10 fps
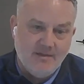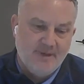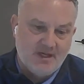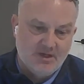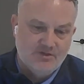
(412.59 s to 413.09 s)

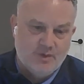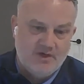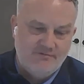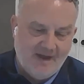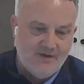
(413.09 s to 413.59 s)
Because we're
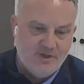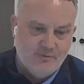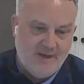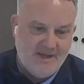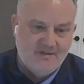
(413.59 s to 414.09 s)
a
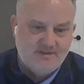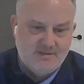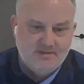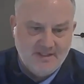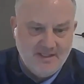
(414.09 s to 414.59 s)

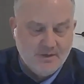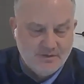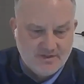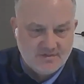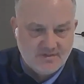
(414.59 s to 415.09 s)
value-based
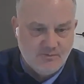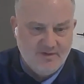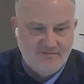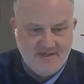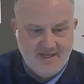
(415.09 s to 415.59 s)
ecosystem,
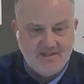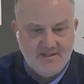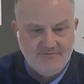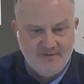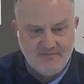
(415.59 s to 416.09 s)
we've taken
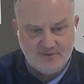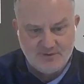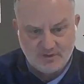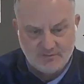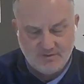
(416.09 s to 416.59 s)
the
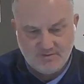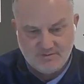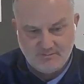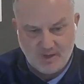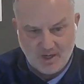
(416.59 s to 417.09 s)
fee-for-service
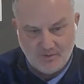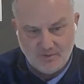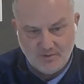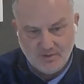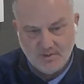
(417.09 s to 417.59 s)
model